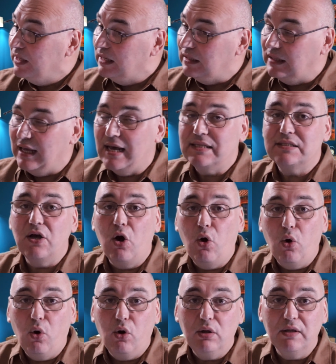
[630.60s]
that's
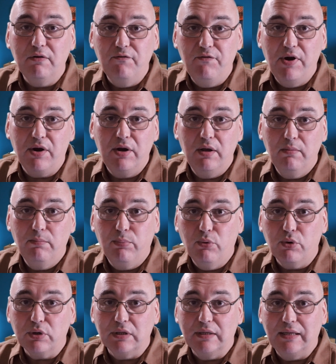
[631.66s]
all very
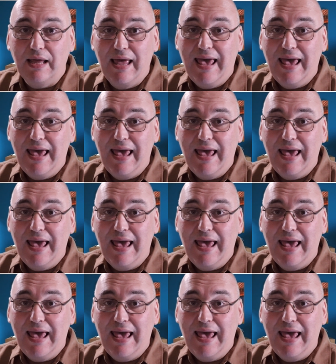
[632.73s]
important.